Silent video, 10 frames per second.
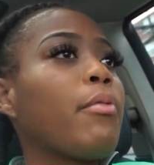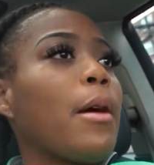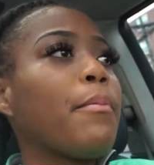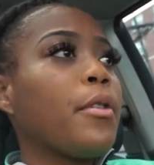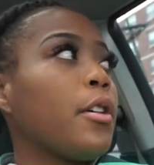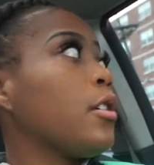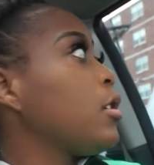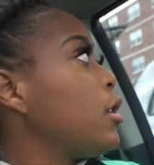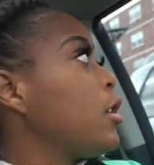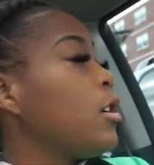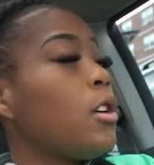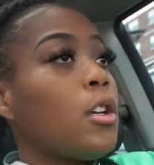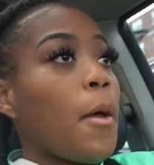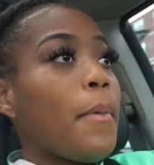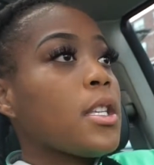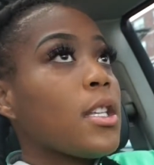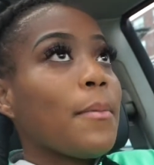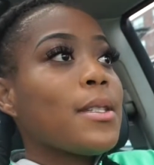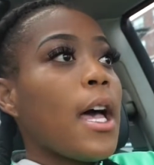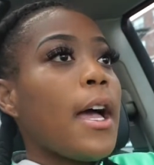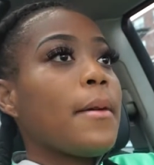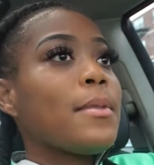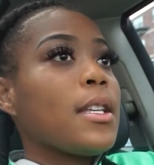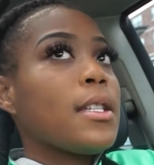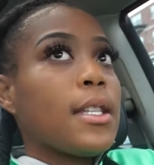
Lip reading: proper, but sometimes it's